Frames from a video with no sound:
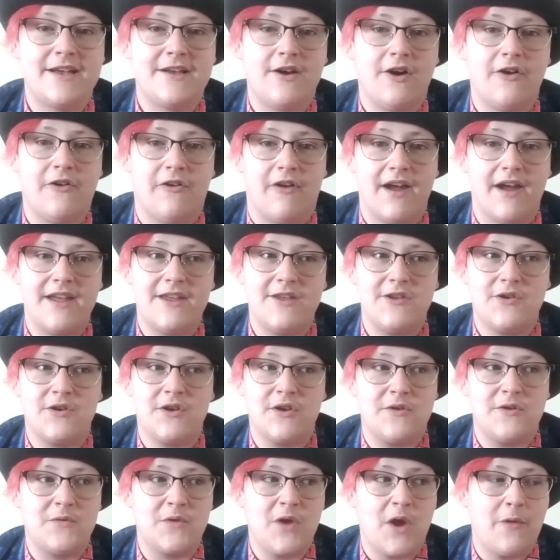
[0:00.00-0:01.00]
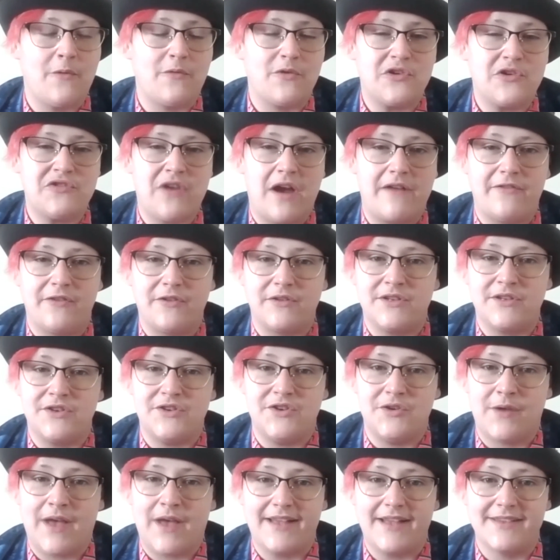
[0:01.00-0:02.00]
all right, you can go and travel to
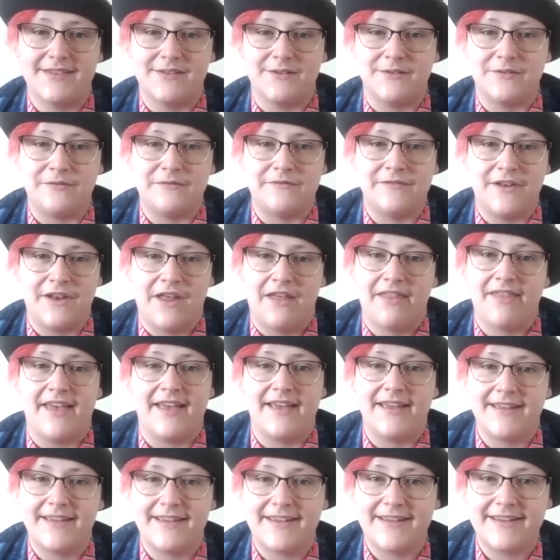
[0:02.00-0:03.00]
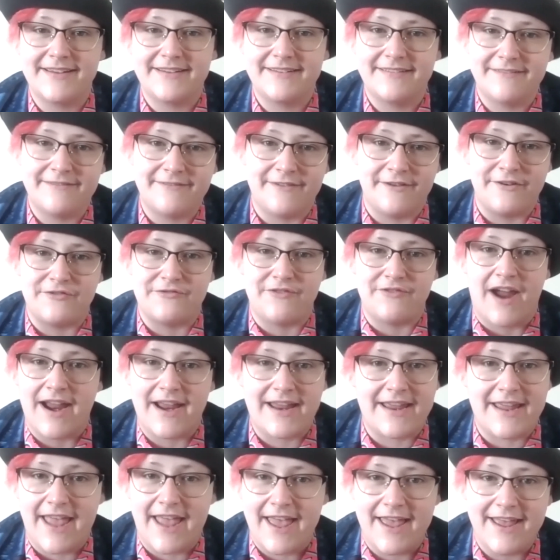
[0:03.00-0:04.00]
Newcastle for nothing for a drag
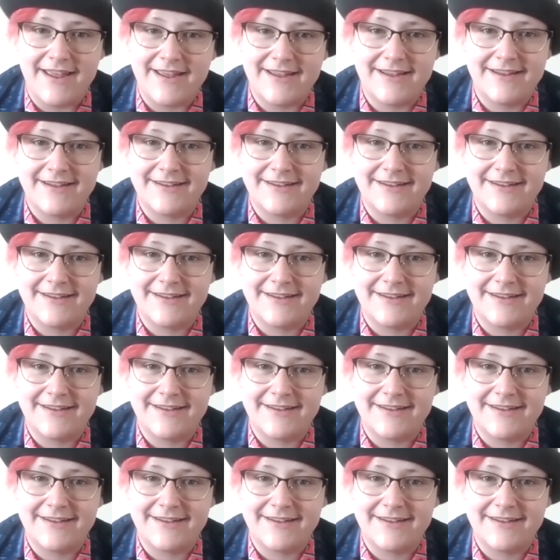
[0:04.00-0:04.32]
gig,